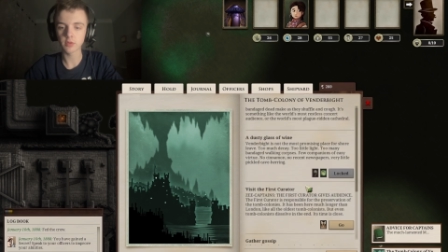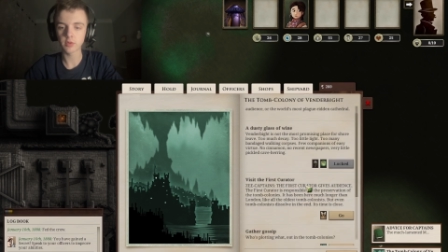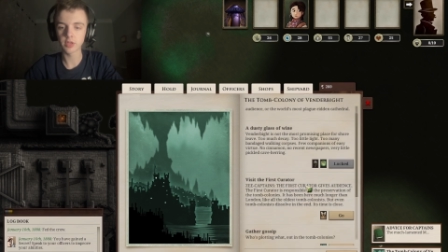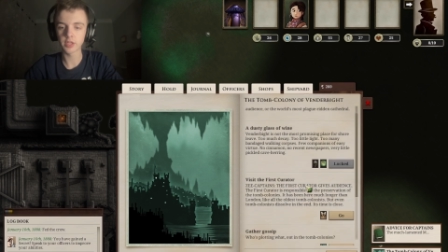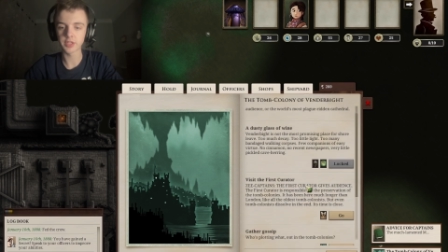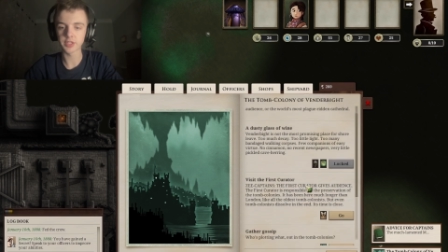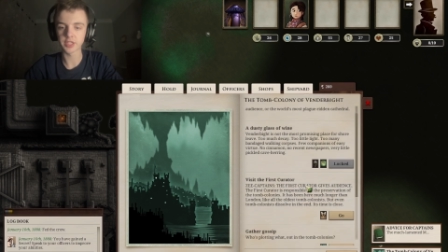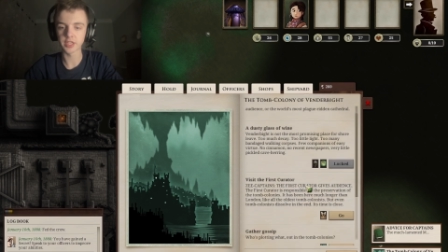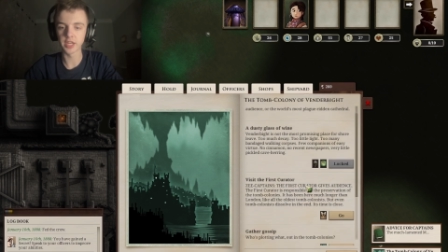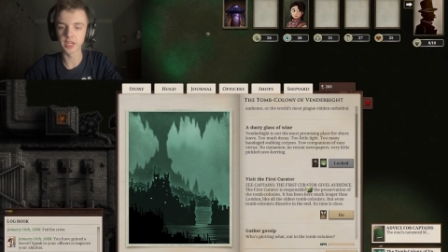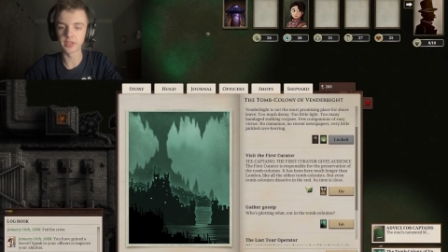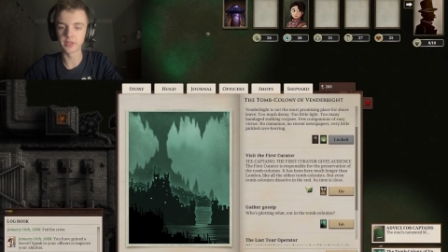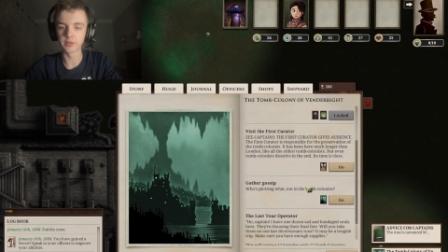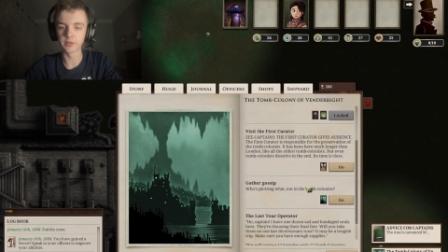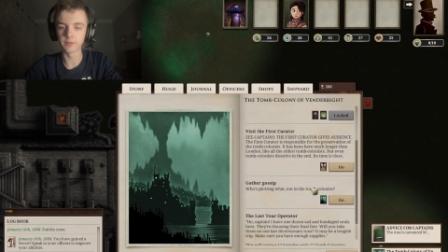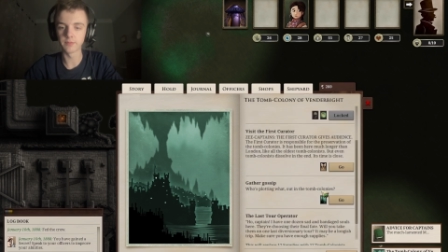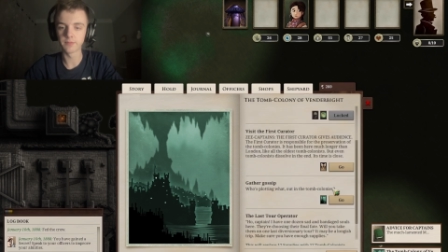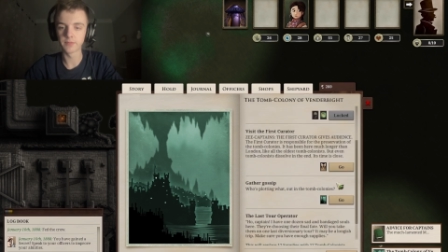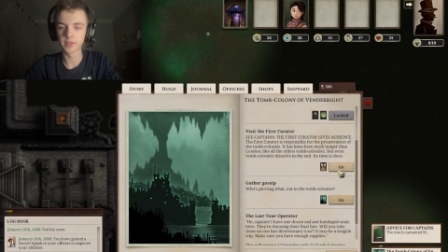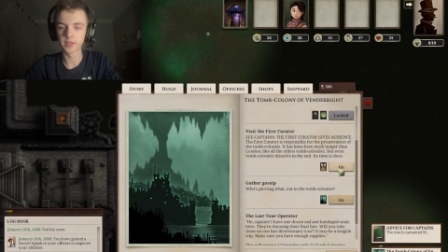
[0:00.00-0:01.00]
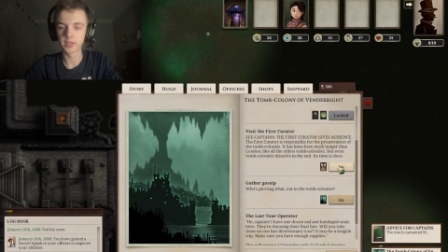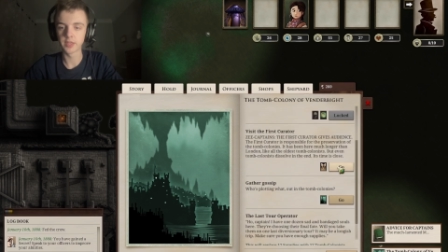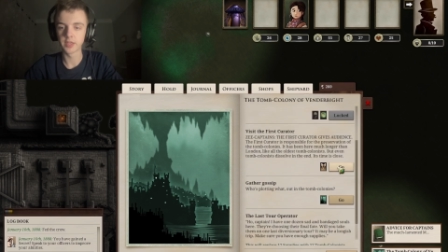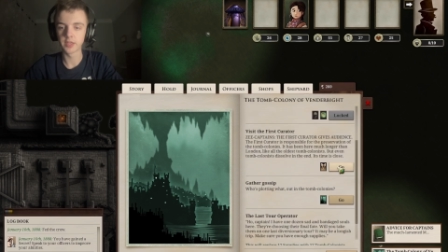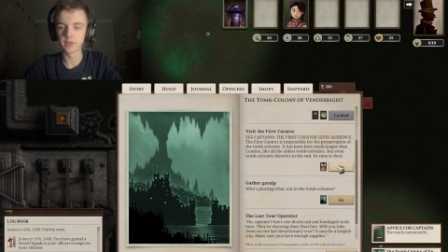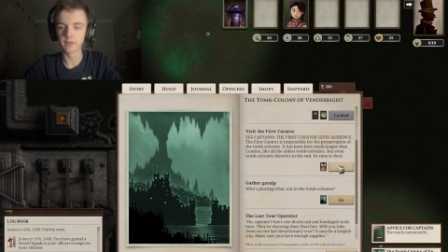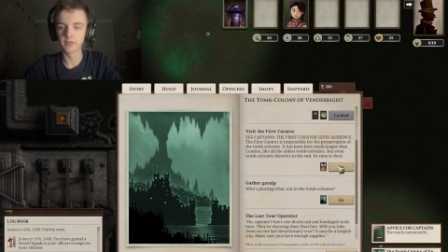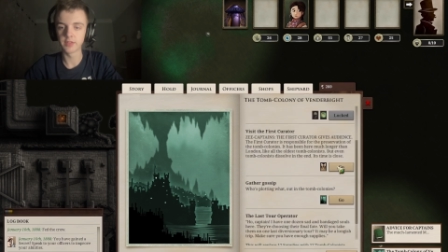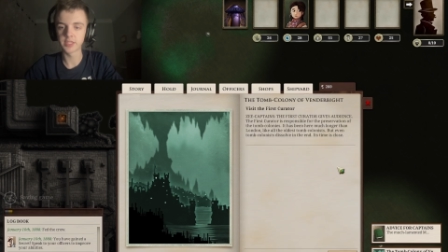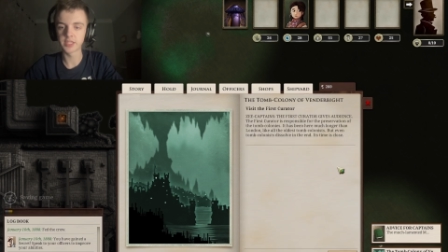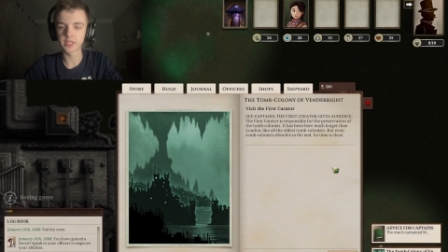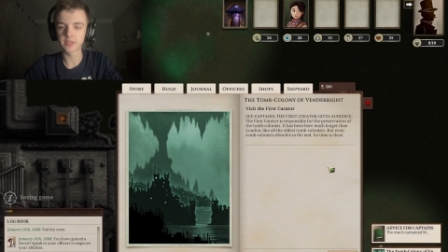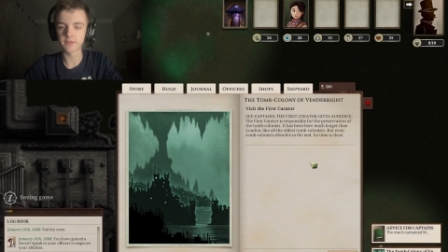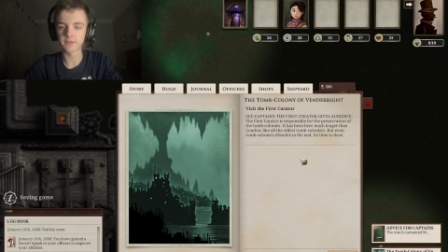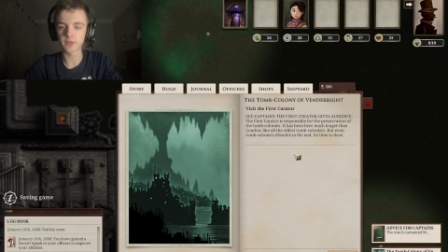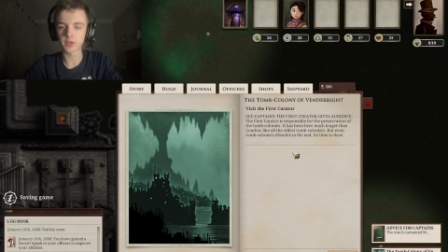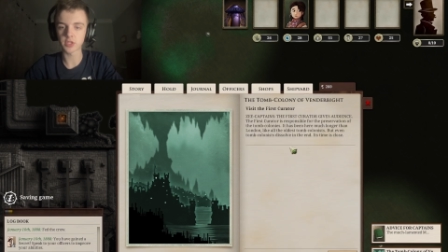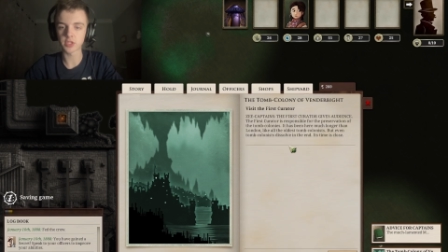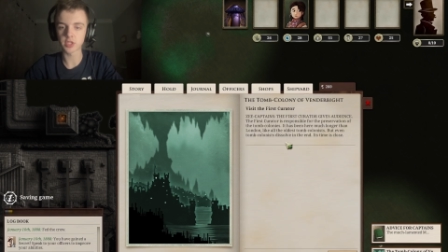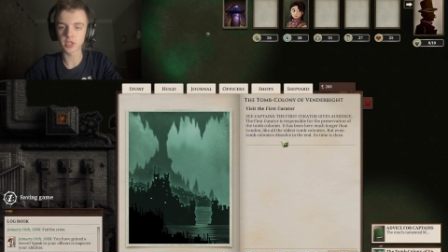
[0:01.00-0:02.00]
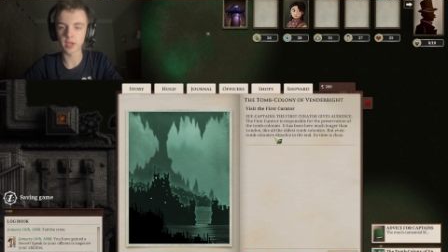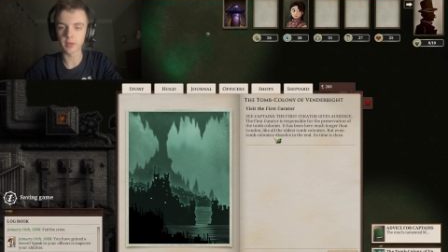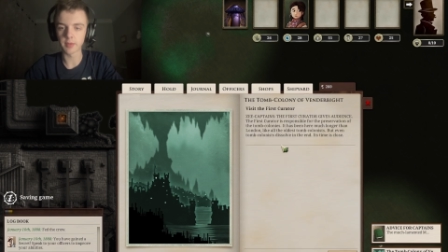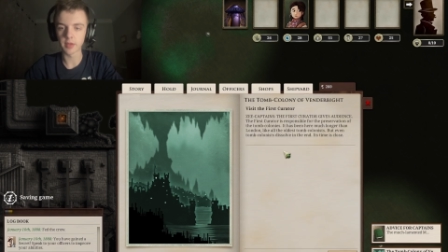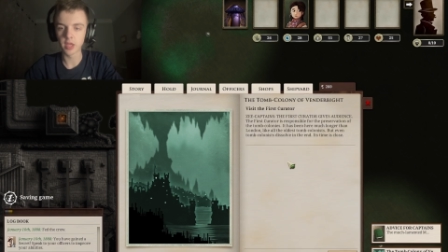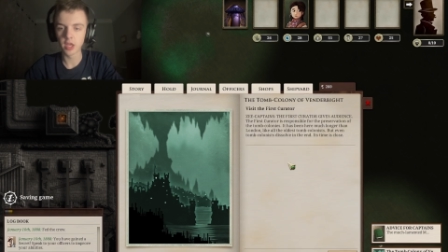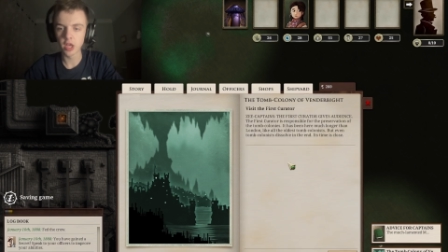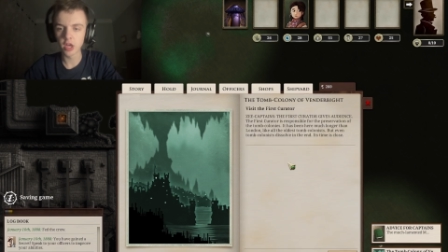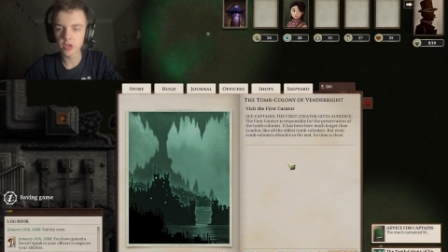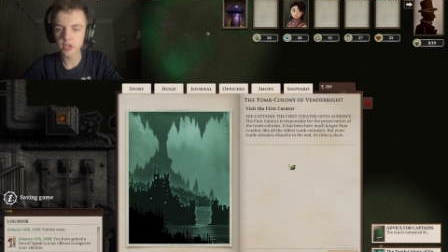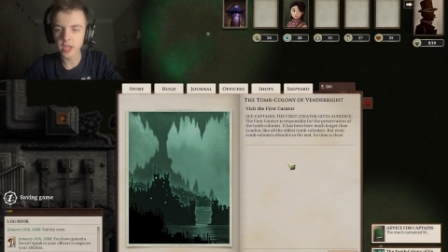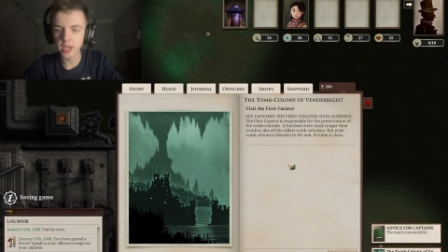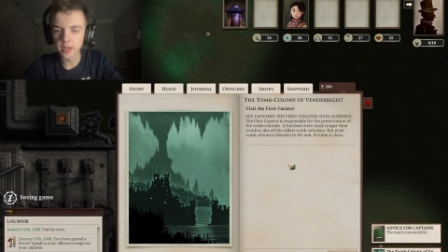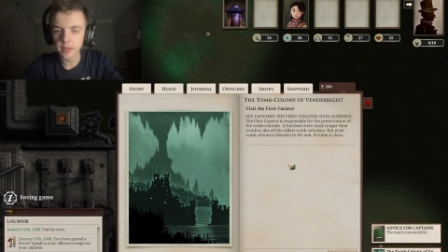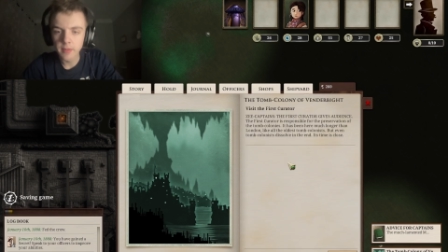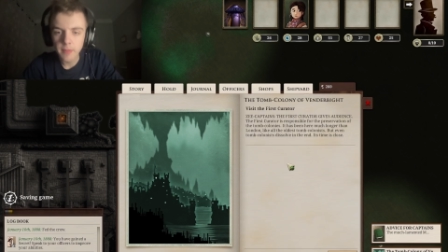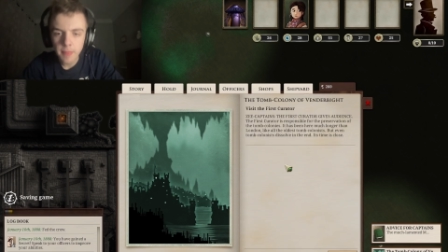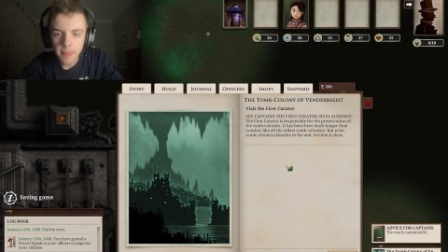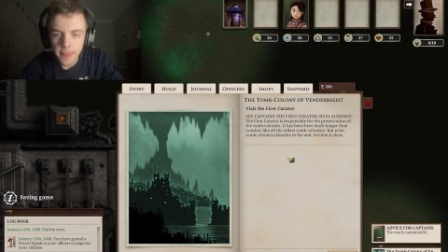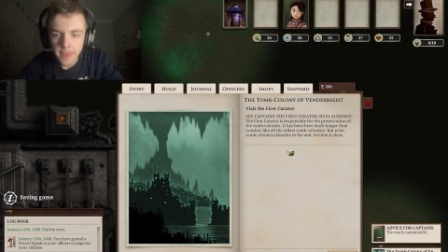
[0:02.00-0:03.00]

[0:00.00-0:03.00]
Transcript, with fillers: What else can I do? Visit the first cabin. Okay.